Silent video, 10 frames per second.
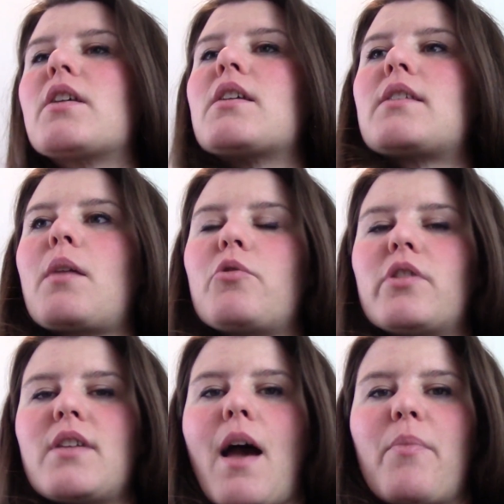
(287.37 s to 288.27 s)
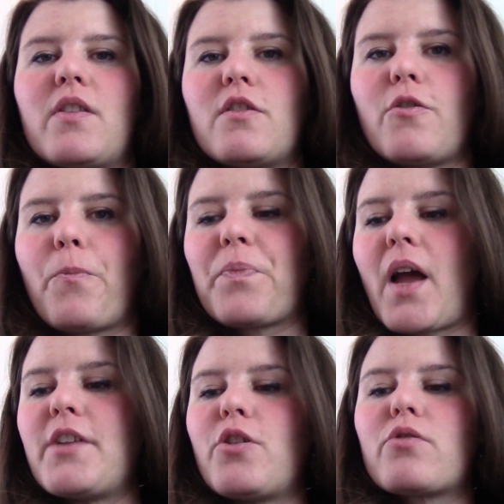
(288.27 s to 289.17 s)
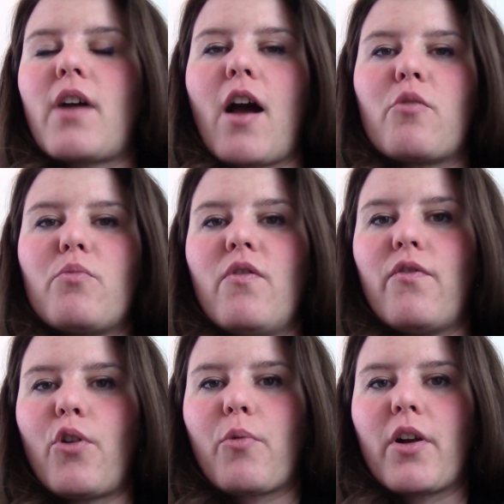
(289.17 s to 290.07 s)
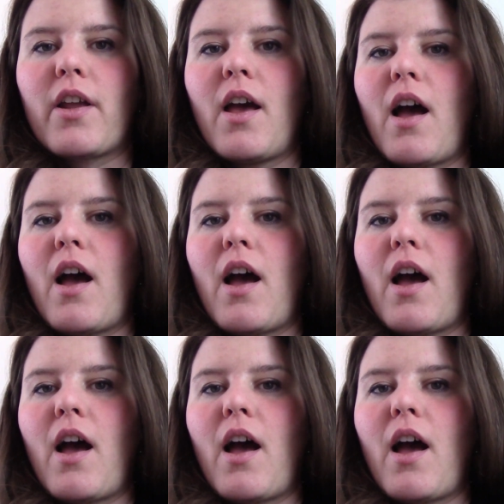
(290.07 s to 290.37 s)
he's able to tap into. I don't know how to move forward.